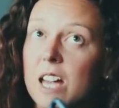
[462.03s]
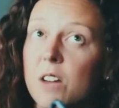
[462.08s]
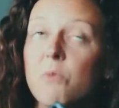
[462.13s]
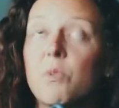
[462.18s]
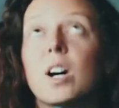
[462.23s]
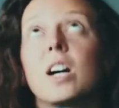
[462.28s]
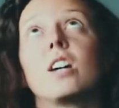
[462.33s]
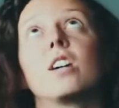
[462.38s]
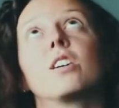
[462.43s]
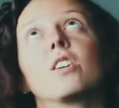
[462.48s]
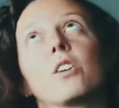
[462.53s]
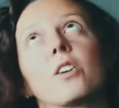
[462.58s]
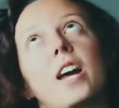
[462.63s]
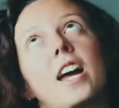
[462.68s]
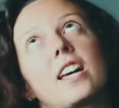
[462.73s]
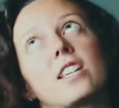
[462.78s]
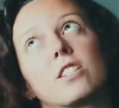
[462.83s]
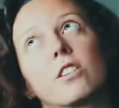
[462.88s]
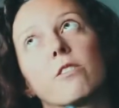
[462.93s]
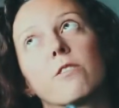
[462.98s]
Well,
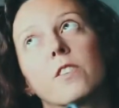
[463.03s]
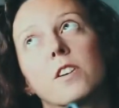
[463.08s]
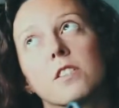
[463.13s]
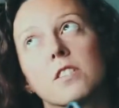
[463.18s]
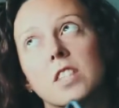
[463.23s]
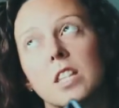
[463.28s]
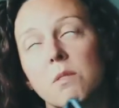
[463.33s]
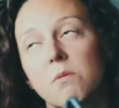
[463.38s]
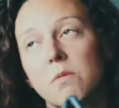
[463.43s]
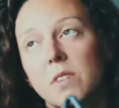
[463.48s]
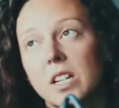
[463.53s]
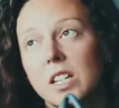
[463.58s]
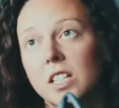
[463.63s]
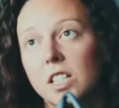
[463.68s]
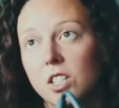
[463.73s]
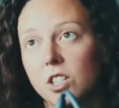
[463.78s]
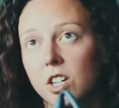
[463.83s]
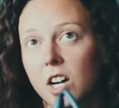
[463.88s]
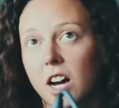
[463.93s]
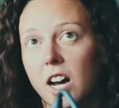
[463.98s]
okay, so first they wanted
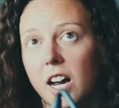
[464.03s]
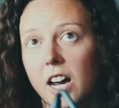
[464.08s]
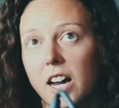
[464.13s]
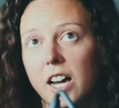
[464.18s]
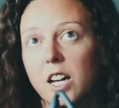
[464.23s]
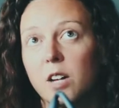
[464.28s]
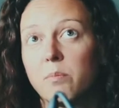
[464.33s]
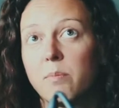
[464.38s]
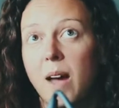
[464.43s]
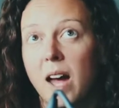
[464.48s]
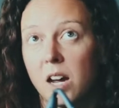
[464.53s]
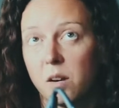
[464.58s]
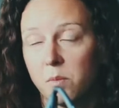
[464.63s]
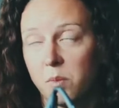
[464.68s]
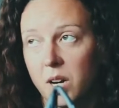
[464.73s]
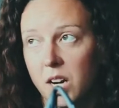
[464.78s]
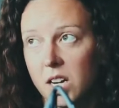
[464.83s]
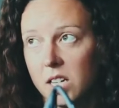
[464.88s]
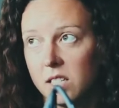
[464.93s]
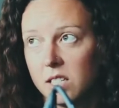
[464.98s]
to try a back
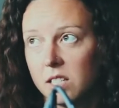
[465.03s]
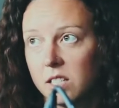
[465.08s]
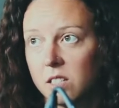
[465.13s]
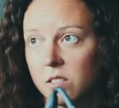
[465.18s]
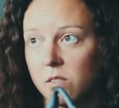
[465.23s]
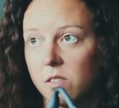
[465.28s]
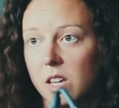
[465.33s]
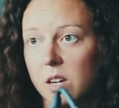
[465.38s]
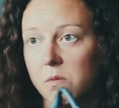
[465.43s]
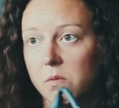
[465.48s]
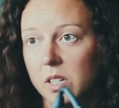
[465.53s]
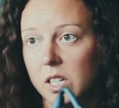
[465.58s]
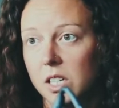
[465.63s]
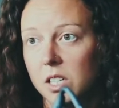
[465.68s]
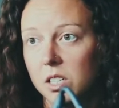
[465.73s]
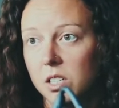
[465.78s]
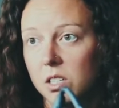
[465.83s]
brace. So they wanted to